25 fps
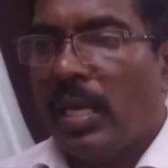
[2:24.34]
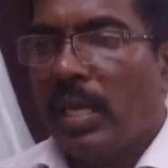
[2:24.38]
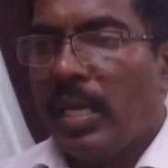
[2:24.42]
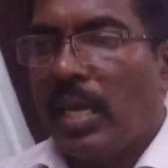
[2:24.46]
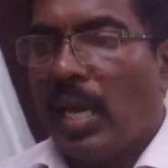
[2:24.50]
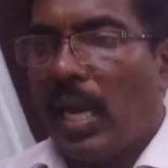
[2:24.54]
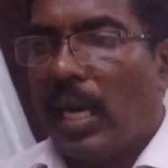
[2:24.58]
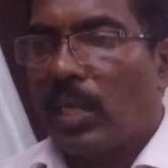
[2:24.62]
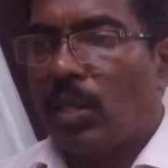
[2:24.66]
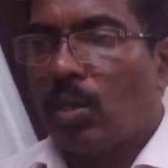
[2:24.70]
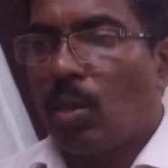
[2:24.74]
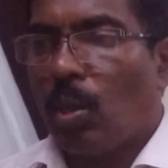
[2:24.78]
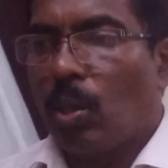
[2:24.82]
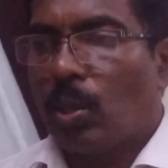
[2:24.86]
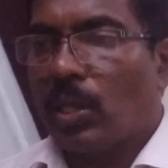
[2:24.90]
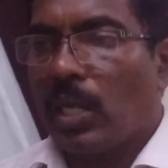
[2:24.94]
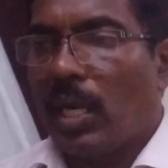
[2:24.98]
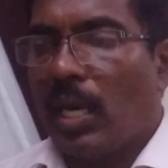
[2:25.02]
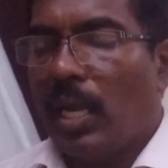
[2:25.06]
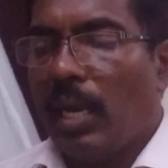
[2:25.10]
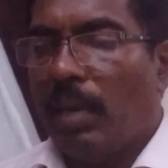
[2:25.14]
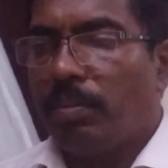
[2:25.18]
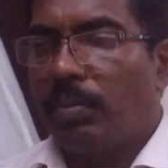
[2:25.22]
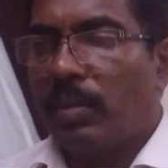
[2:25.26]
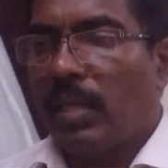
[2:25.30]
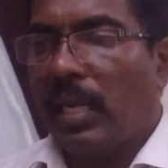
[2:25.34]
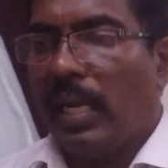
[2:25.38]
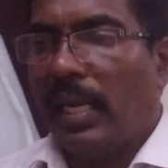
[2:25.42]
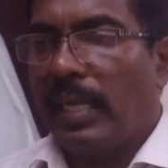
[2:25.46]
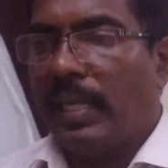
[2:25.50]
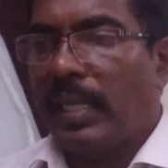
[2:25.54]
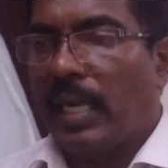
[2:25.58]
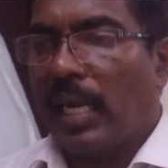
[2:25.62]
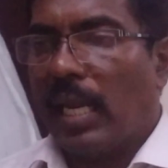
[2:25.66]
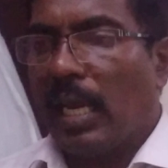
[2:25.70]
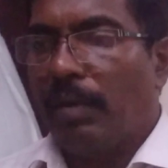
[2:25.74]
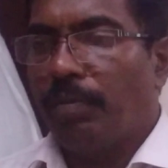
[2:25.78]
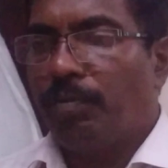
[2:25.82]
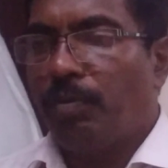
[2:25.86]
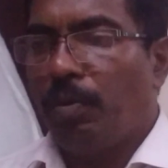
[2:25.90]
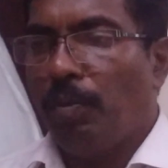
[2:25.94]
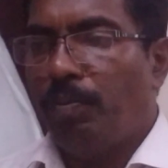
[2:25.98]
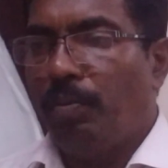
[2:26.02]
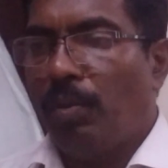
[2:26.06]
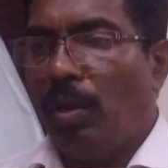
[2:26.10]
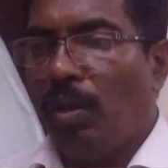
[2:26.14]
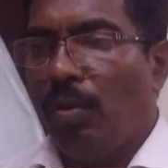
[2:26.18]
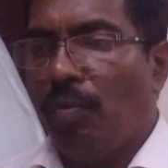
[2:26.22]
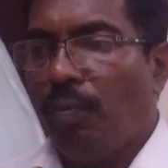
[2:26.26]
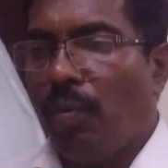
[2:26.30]
A total of
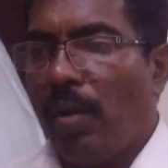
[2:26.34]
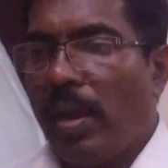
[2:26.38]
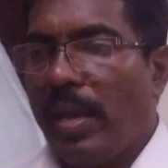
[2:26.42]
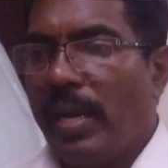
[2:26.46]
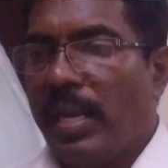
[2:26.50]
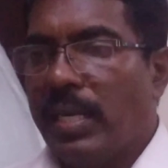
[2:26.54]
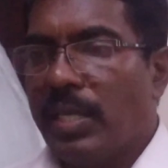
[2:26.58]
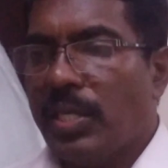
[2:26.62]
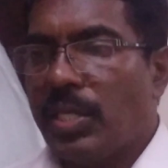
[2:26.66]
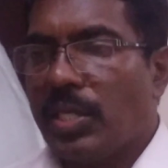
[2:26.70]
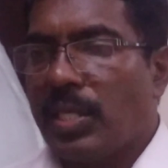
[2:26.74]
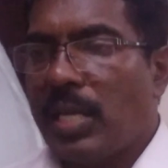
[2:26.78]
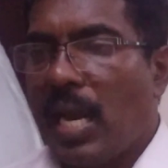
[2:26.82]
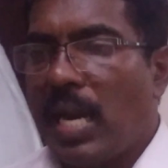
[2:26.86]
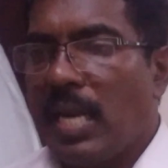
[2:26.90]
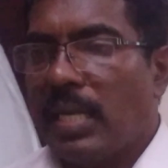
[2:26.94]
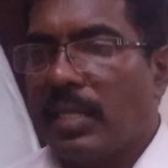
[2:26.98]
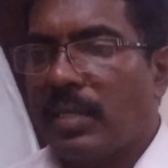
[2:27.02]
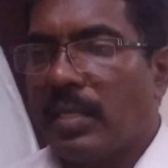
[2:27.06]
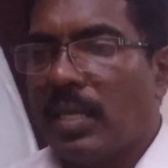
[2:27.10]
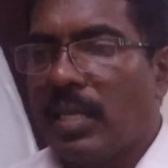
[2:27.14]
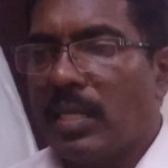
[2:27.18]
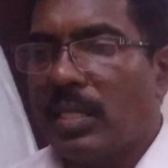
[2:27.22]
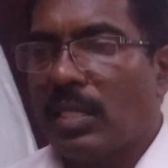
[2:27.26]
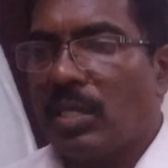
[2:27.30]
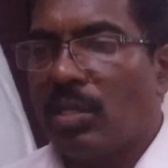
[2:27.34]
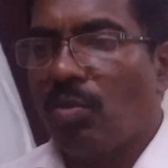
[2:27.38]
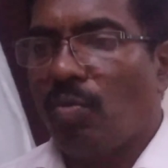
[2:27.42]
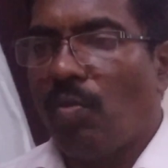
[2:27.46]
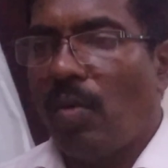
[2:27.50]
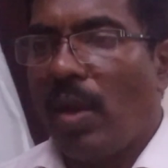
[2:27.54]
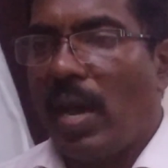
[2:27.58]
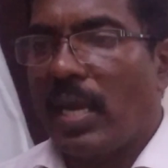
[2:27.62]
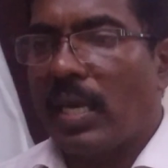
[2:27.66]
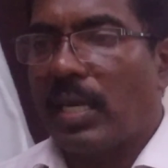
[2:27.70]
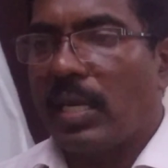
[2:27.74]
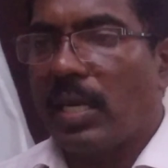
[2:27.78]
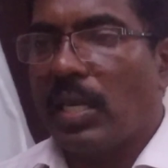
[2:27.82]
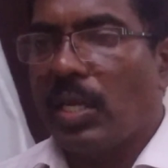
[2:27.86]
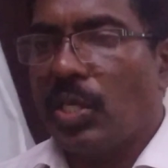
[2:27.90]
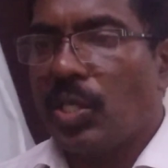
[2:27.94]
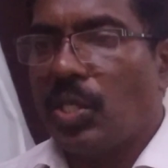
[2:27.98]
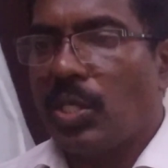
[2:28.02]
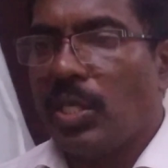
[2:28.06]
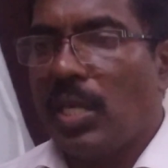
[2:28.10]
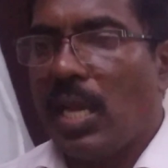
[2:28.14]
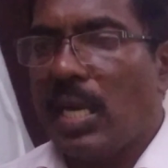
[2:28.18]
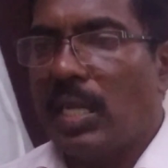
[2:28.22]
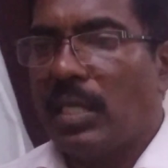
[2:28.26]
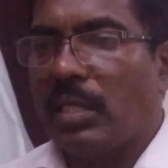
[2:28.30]
355 instances where
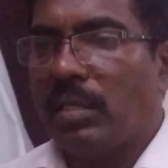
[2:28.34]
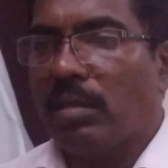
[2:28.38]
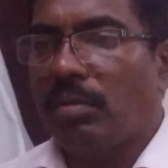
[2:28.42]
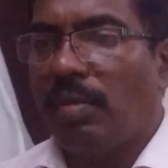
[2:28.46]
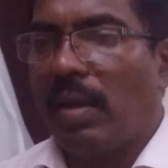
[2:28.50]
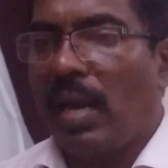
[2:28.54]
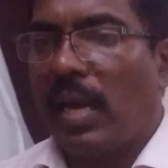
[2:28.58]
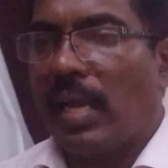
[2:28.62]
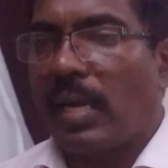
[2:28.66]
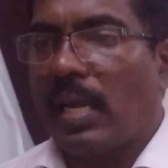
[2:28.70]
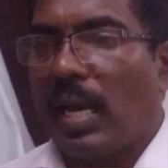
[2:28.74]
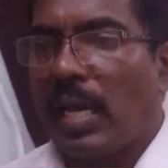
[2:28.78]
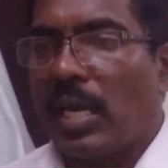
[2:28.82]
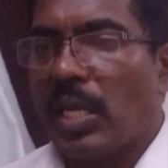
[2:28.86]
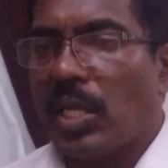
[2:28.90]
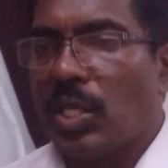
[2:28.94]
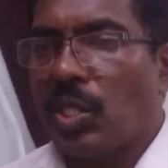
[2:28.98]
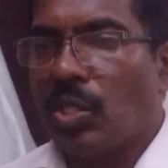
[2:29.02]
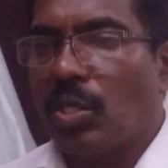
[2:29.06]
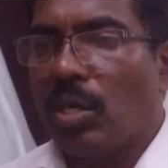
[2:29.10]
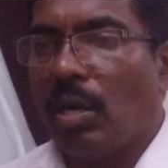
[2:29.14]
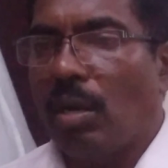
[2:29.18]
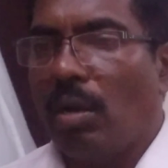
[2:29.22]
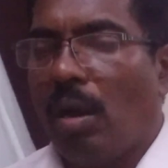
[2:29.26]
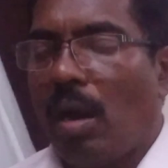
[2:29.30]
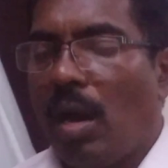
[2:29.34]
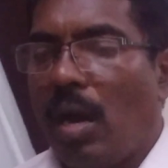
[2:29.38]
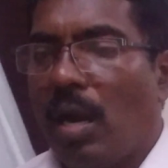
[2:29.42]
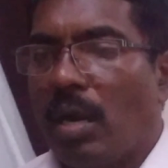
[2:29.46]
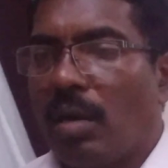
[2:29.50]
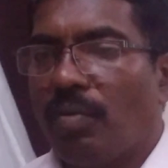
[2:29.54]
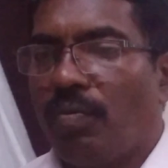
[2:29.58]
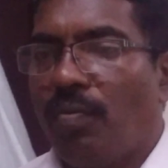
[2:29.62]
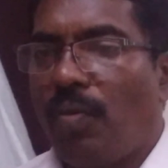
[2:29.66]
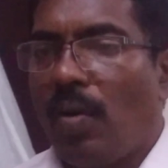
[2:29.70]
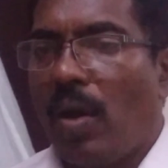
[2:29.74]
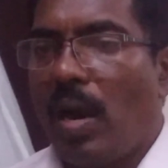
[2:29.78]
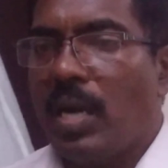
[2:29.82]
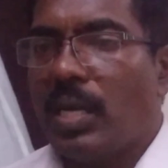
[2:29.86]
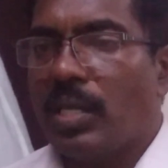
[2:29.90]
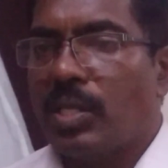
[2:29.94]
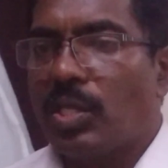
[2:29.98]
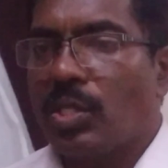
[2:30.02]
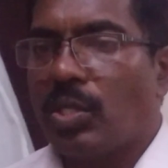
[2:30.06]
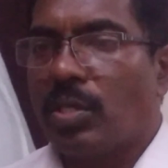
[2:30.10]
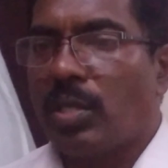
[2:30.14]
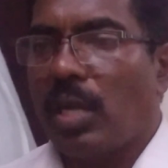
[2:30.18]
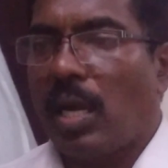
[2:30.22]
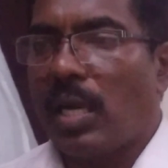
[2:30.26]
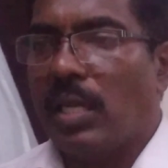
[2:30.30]
Christians were arrested on
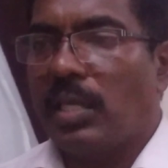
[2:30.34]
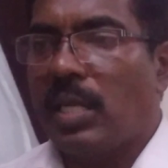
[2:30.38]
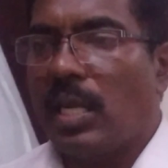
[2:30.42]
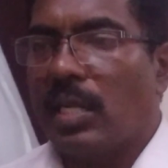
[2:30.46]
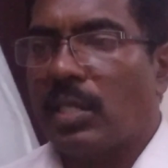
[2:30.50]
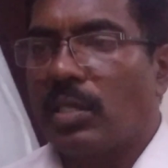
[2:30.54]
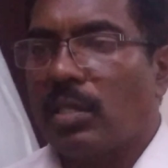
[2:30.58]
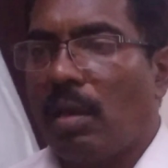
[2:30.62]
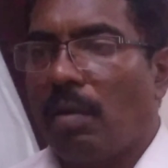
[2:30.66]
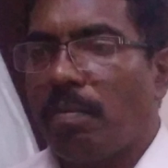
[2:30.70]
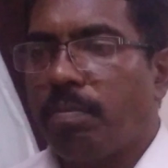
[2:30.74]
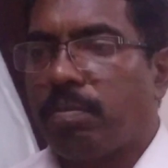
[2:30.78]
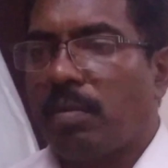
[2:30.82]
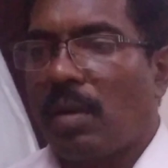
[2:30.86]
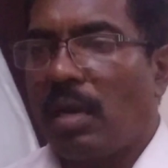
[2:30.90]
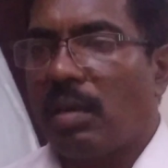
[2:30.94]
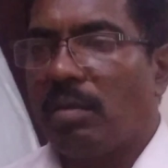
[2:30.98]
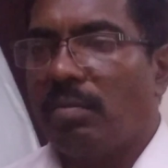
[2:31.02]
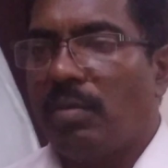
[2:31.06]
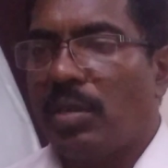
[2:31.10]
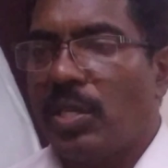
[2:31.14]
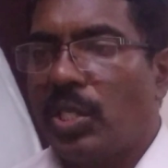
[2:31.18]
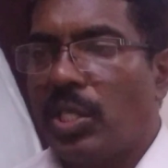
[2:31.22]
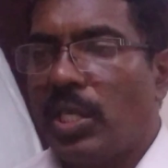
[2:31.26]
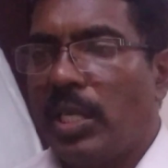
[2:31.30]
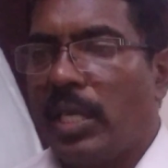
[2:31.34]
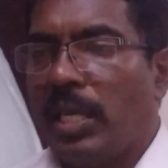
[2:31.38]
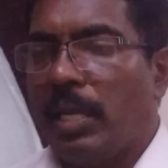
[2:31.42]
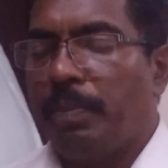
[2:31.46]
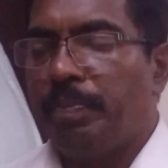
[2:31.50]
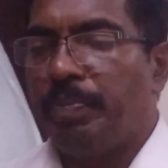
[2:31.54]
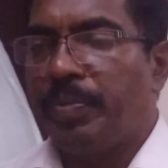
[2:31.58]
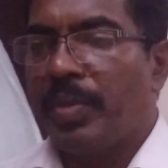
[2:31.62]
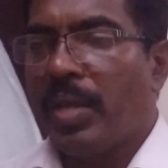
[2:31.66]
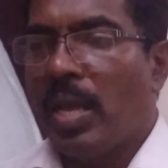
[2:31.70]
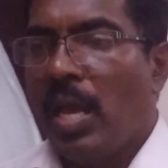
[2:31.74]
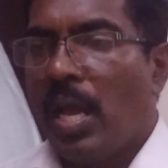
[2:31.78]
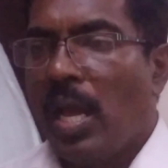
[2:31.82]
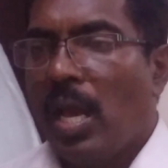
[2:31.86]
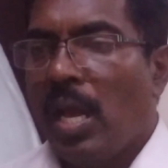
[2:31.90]
false charges of converting